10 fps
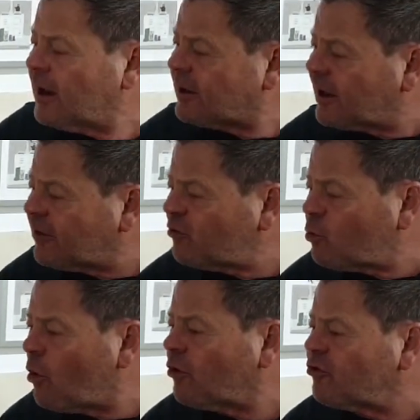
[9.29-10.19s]
Now this
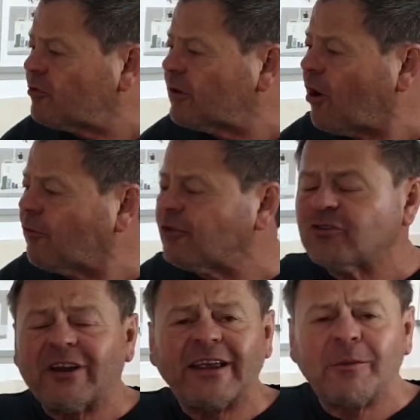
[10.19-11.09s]
wash
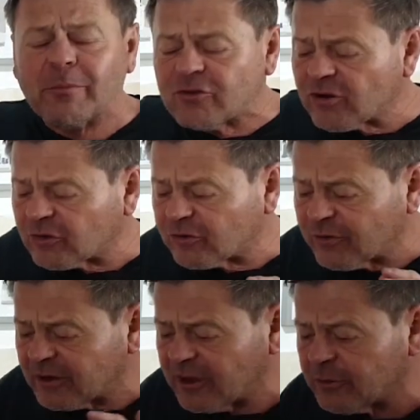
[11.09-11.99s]
obviously can be
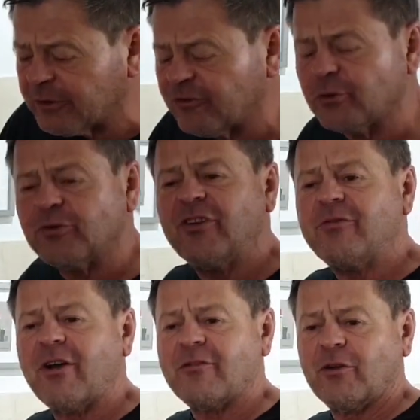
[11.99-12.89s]
transferred either into the
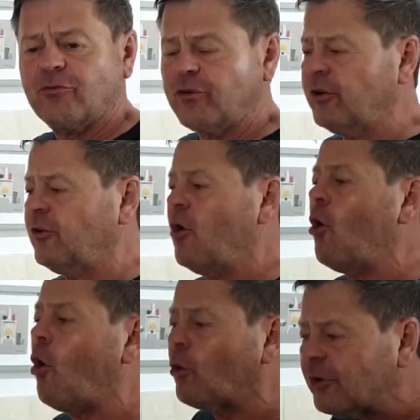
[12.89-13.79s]

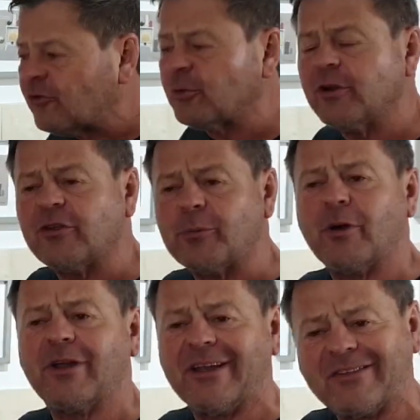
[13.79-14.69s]
T500 or into another bucket,